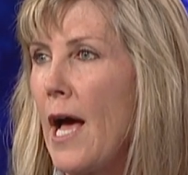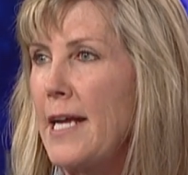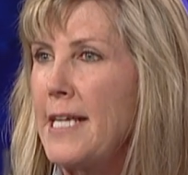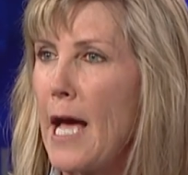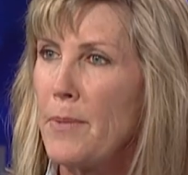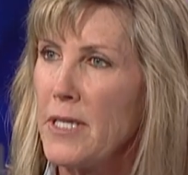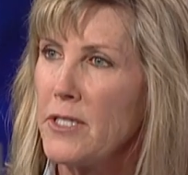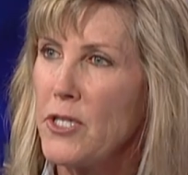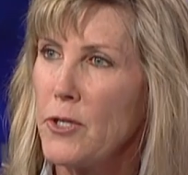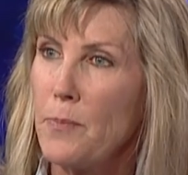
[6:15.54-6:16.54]
I tap in
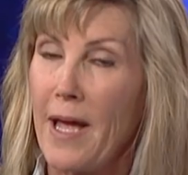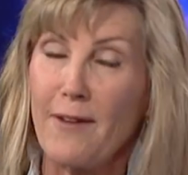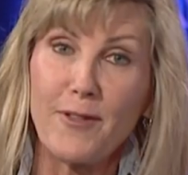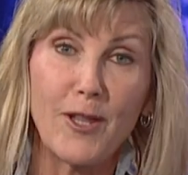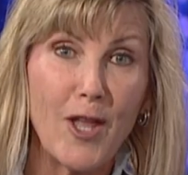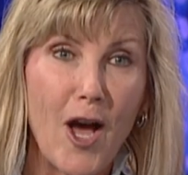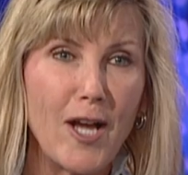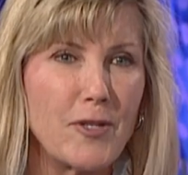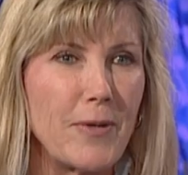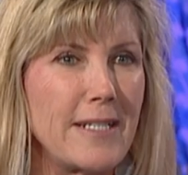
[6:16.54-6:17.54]
to pay for the
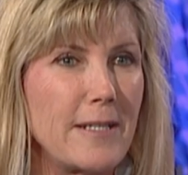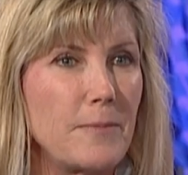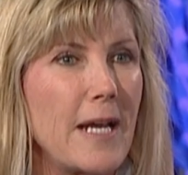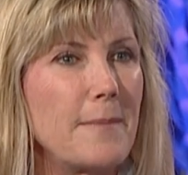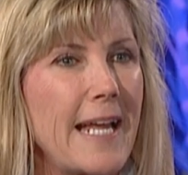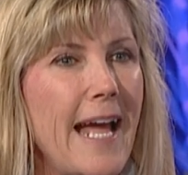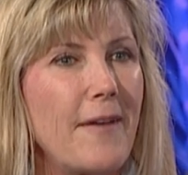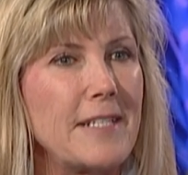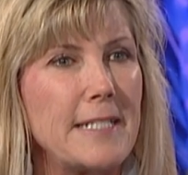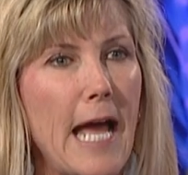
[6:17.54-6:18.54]
laundry, sometimes I
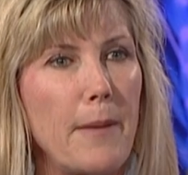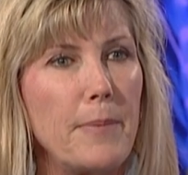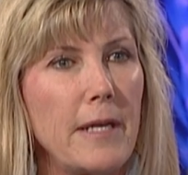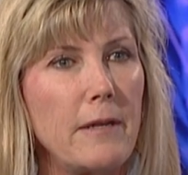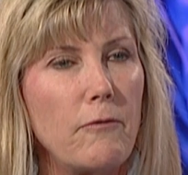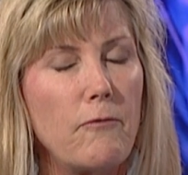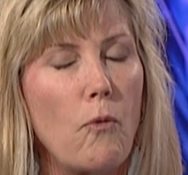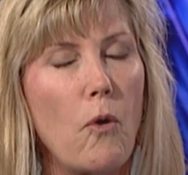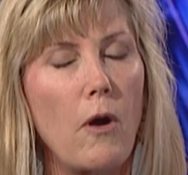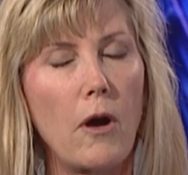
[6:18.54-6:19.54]
have to tap in
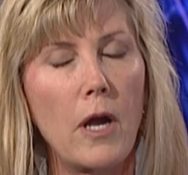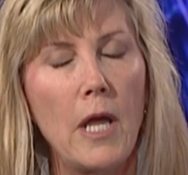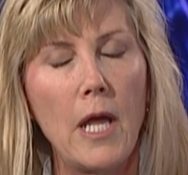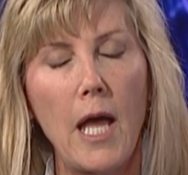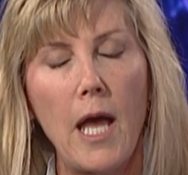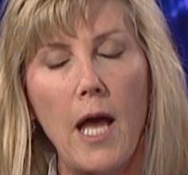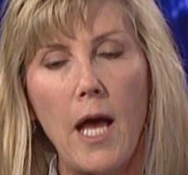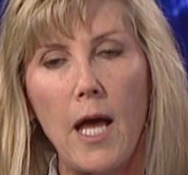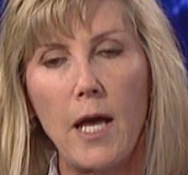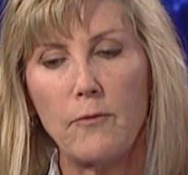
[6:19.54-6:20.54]
for
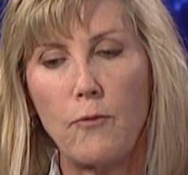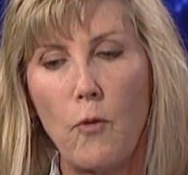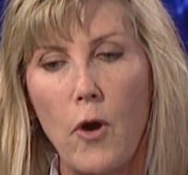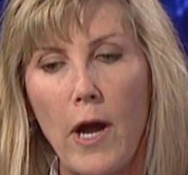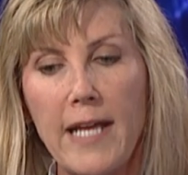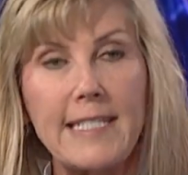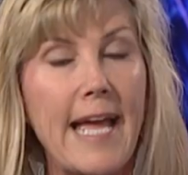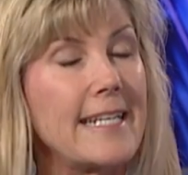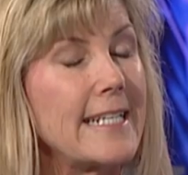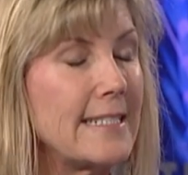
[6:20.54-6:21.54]

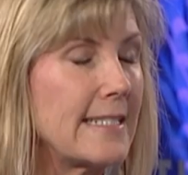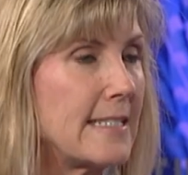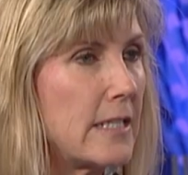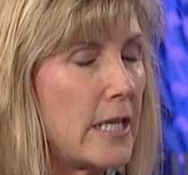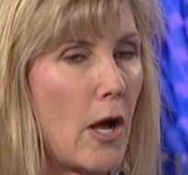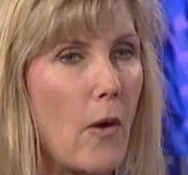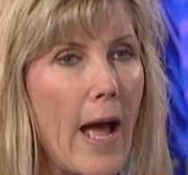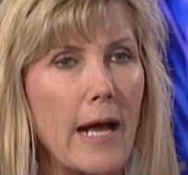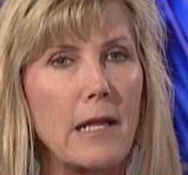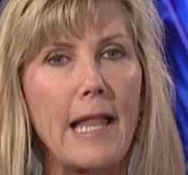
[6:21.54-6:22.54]
attendance, you know,
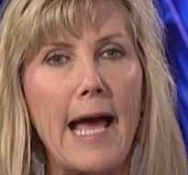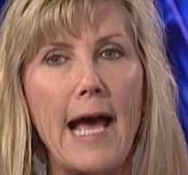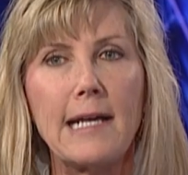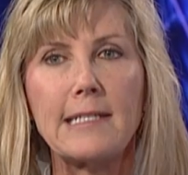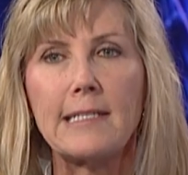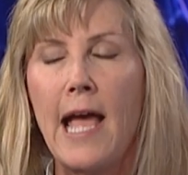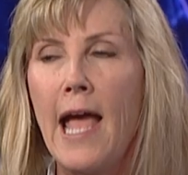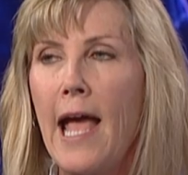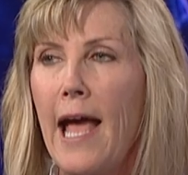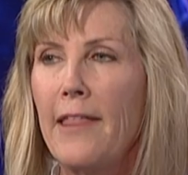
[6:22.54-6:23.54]
at class.
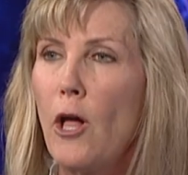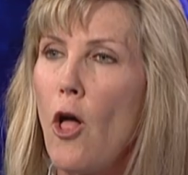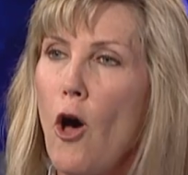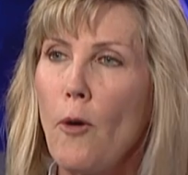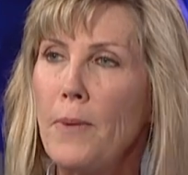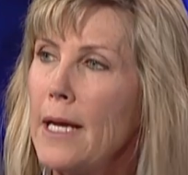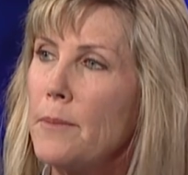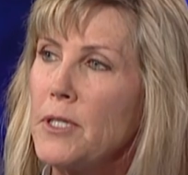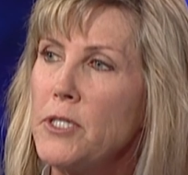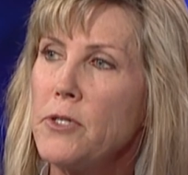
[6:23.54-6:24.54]
And they'll all be
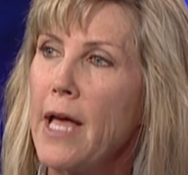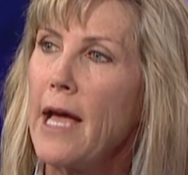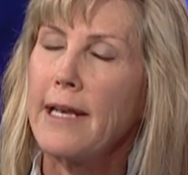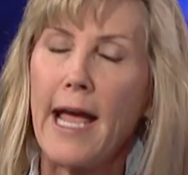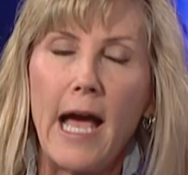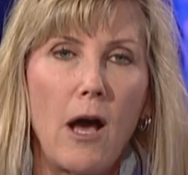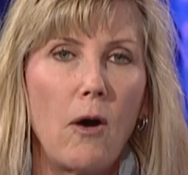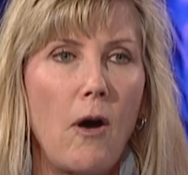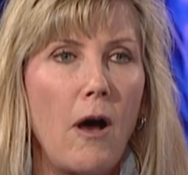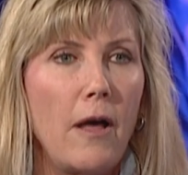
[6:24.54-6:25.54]
able to do that
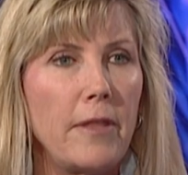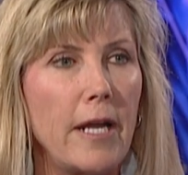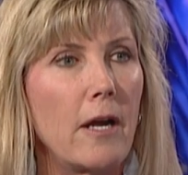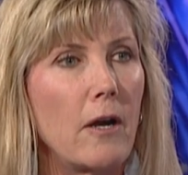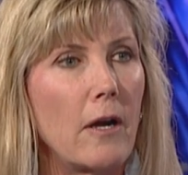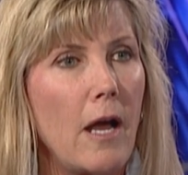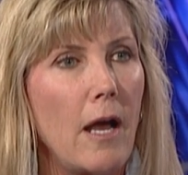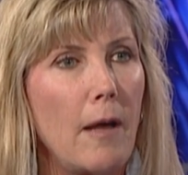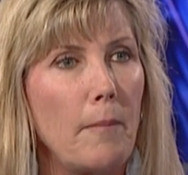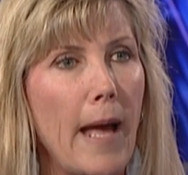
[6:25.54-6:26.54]
now on their
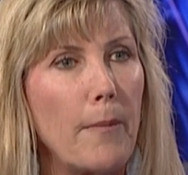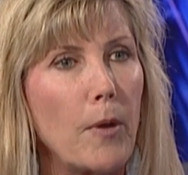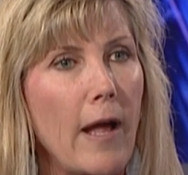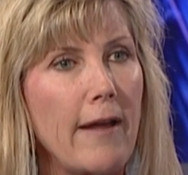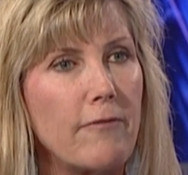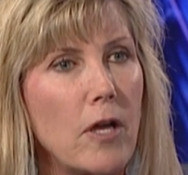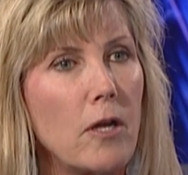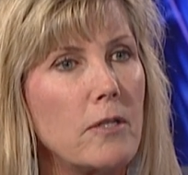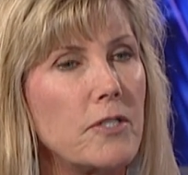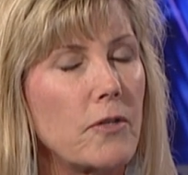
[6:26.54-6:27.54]
Apple
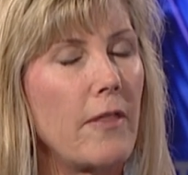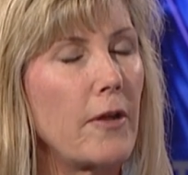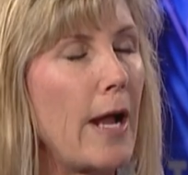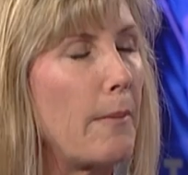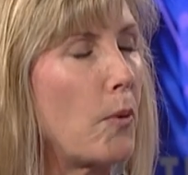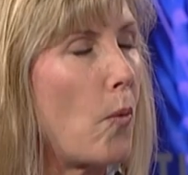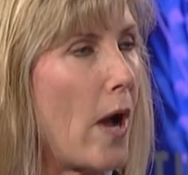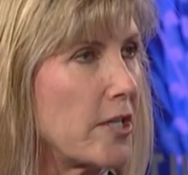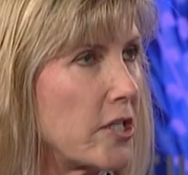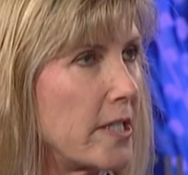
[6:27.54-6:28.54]
iPhones or on their Apple
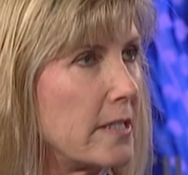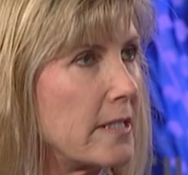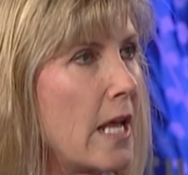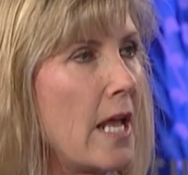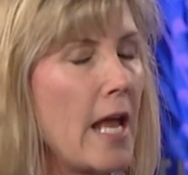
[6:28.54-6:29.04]
Watches.